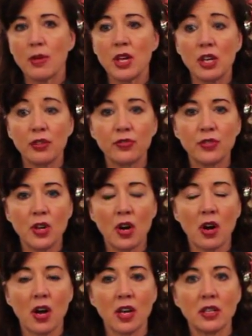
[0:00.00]
If
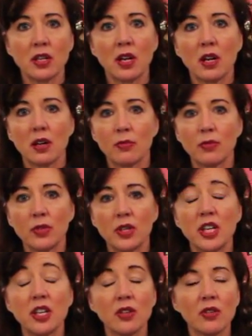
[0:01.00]
not,
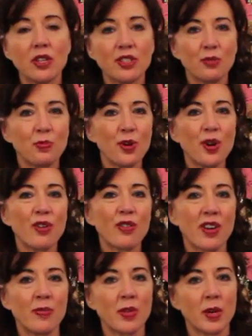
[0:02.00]
here is a
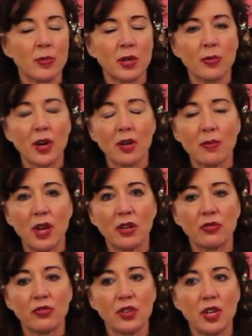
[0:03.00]
program that I'm going to
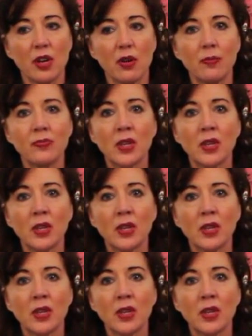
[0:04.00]
recommend for you.